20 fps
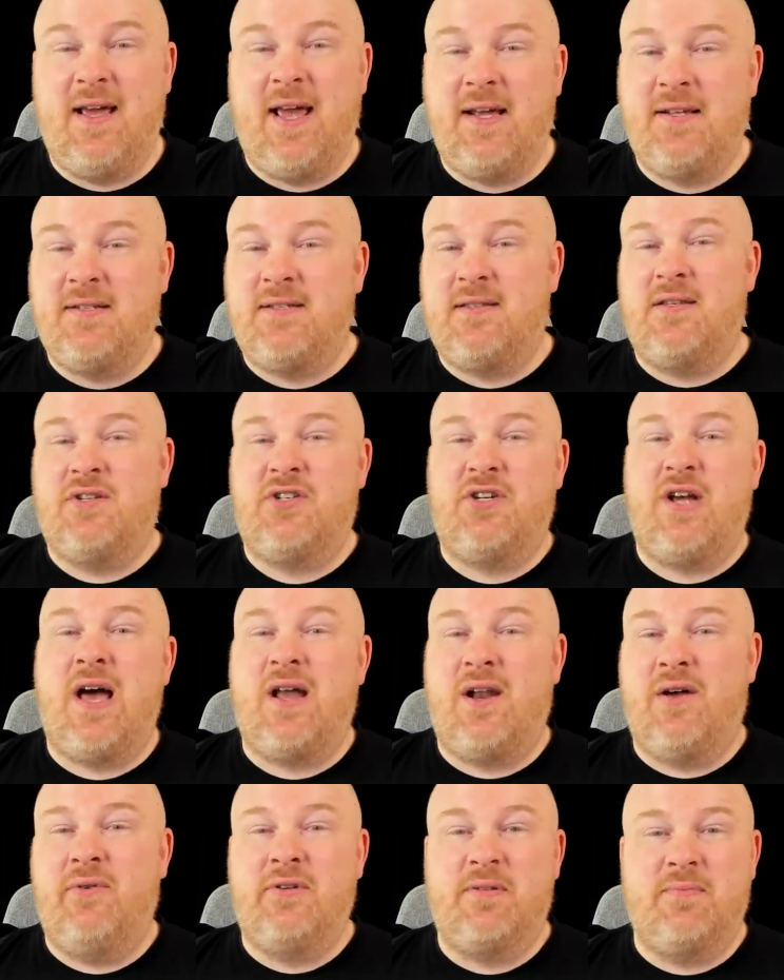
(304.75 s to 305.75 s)
he hates the
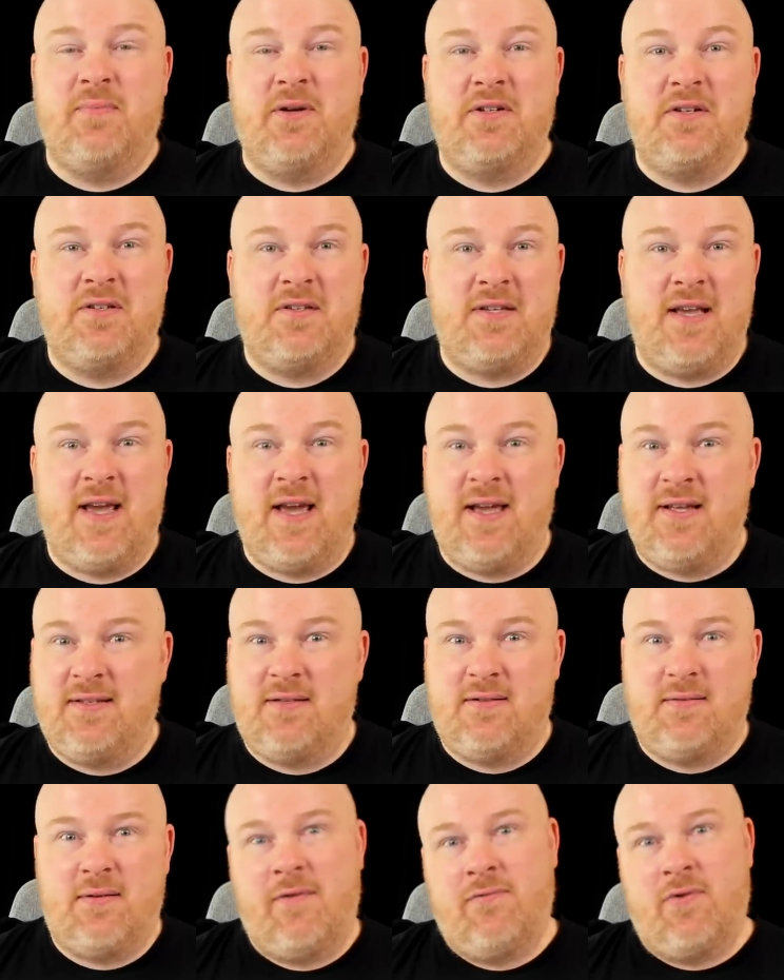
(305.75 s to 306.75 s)
Shadow as much as he
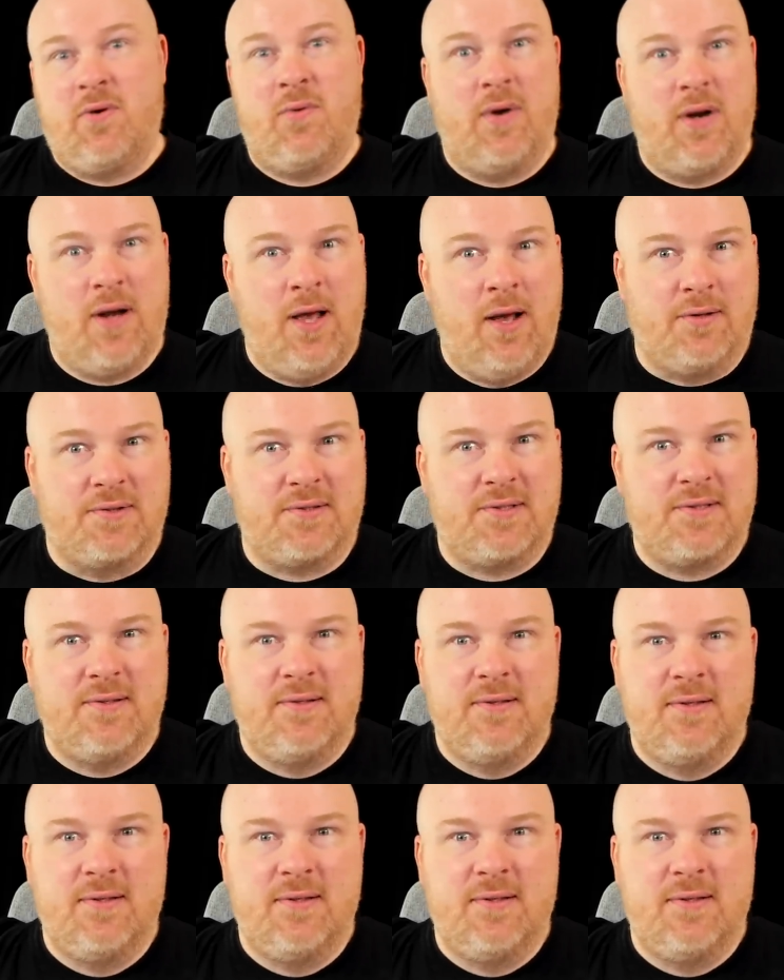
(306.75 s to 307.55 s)
hates everyone else.